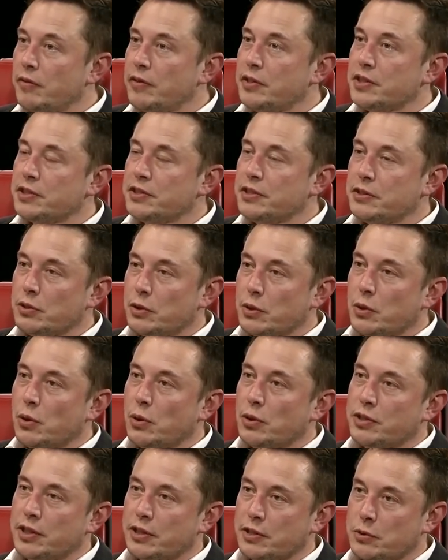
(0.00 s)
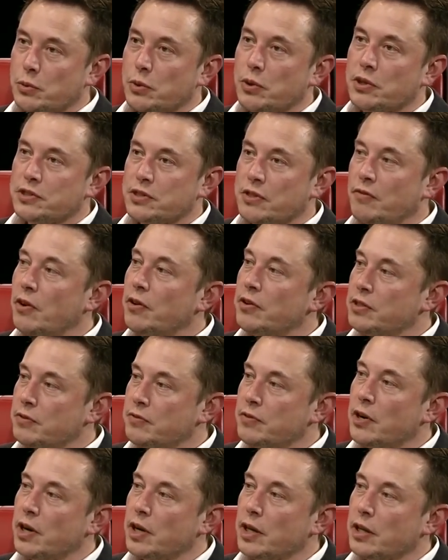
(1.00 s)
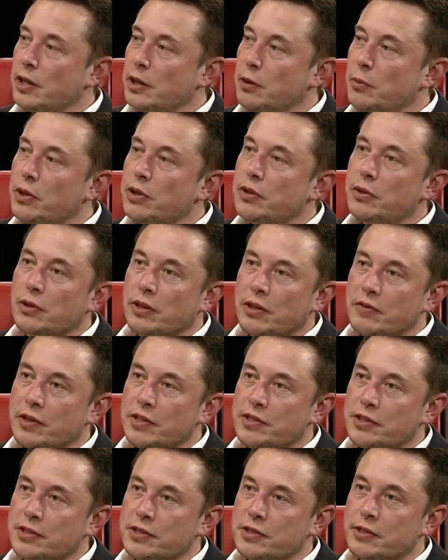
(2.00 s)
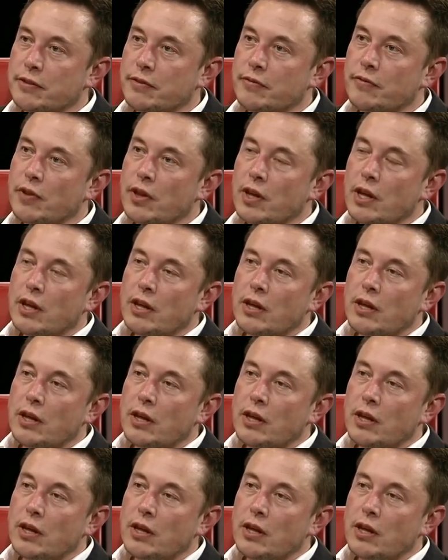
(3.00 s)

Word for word: I mean, just as your cortex works symbiotically with your limbic system,